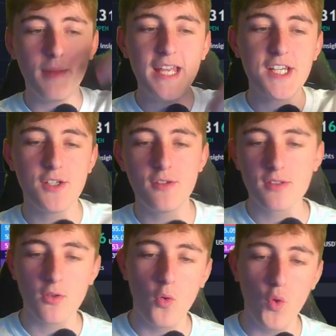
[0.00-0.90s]

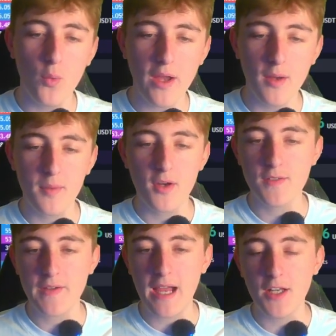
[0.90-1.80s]
issues all the way up
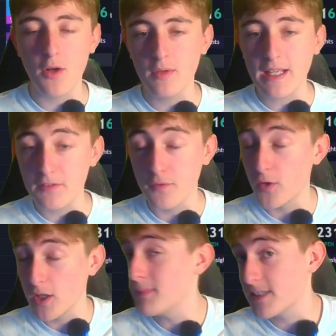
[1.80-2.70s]
because of how the
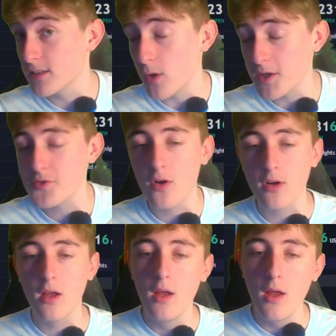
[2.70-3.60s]
volume is still quite strong.